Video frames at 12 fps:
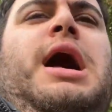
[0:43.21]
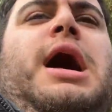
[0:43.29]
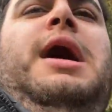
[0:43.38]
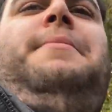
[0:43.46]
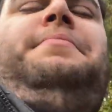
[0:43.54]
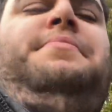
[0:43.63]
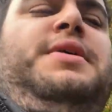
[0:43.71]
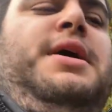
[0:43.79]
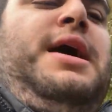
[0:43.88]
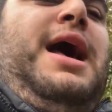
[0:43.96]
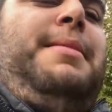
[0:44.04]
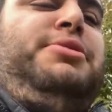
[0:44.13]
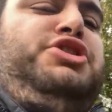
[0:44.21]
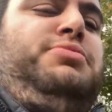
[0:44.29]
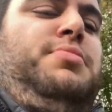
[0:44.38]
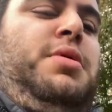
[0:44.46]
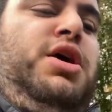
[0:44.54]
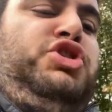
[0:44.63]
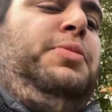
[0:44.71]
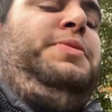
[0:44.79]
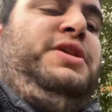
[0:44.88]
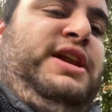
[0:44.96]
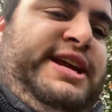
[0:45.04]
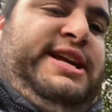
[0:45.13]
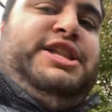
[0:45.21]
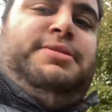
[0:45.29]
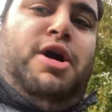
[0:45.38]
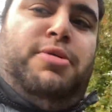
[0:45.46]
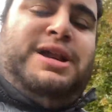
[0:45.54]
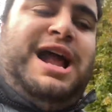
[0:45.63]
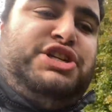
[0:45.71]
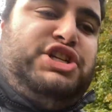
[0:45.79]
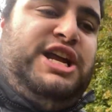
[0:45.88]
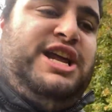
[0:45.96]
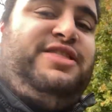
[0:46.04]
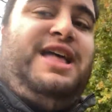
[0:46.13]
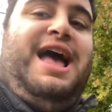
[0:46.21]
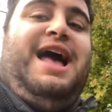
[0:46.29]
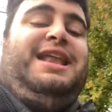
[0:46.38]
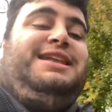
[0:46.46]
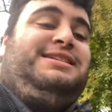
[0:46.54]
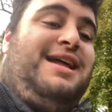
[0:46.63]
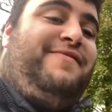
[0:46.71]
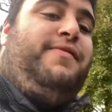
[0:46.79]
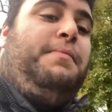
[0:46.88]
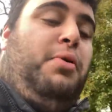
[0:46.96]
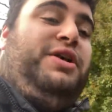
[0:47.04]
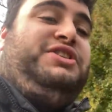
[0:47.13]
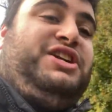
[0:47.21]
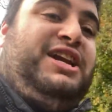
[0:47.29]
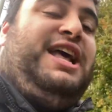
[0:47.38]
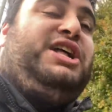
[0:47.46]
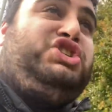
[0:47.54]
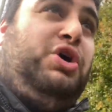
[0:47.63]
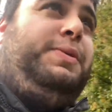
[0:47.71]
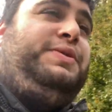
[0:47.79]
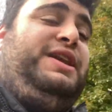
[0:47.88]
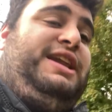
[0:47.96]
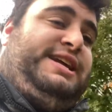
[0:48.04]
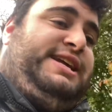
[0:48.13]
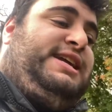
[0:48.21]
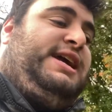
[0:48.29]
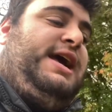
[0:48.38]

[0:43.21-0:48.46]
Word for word: Um, Amersham are top of the league at the moment, actually, and they're 11 points clear, top of the league.